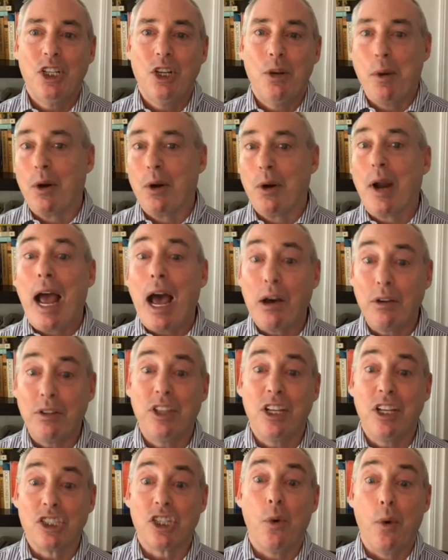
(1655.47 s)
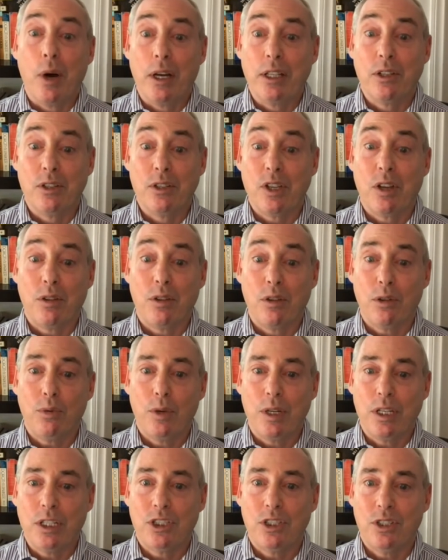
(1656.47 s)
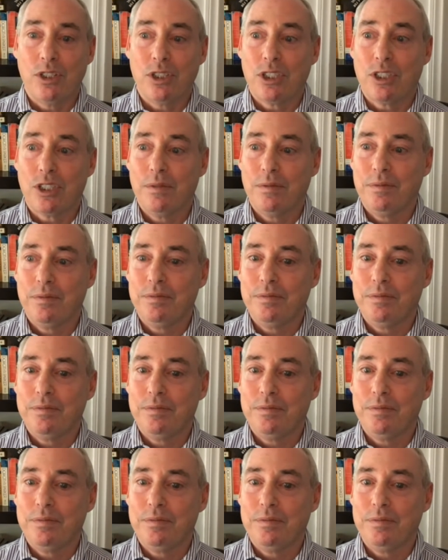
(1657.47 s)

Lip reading: no matter how things go on those other 3 issues.